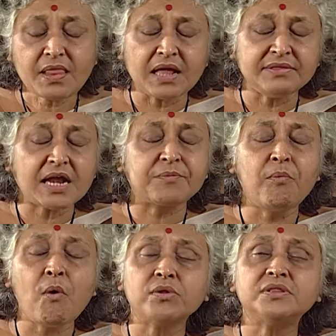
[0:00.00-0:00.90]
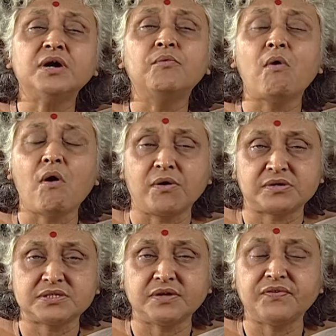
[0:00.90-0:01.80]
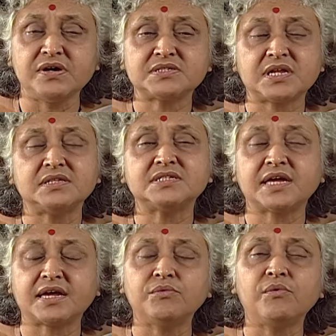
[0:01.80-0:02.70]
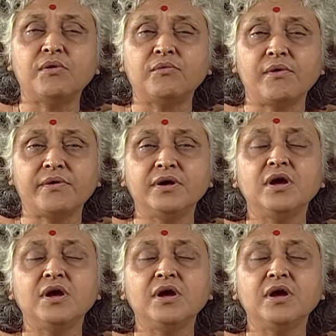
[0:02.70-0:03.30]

that both the wars, the First and the Second World War,